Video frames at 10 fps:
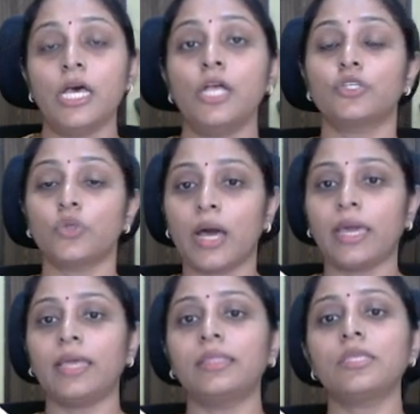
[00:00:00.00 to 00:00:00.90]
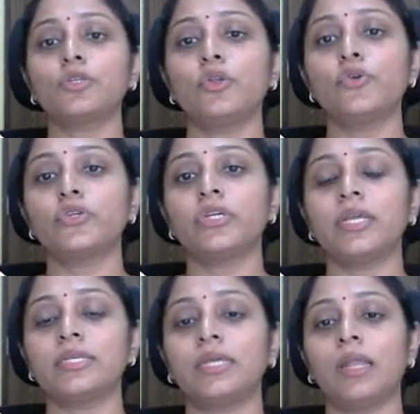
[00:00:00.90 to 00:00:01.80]
So again the solution
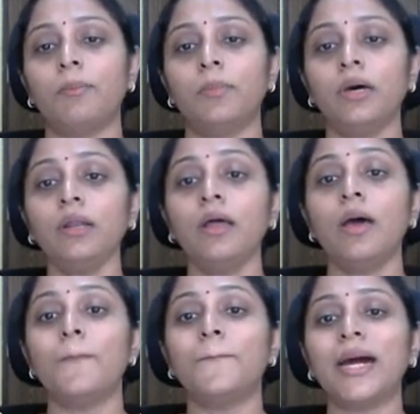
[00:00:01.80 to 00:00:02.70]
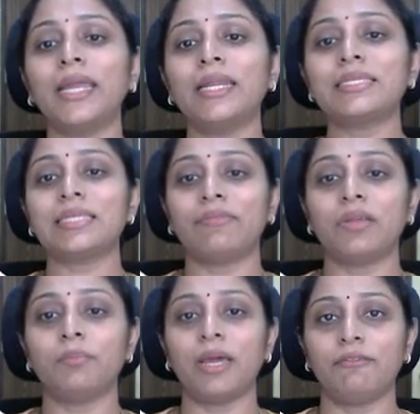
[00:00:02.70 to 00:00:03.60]
is a number minus
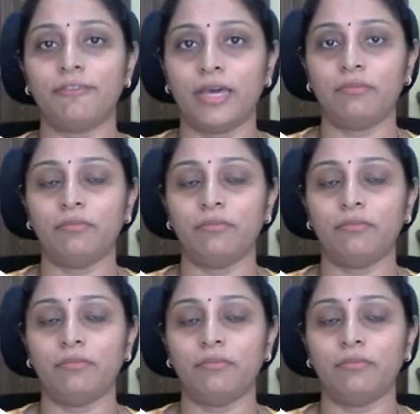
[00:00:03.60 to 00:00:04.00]
7 by 5.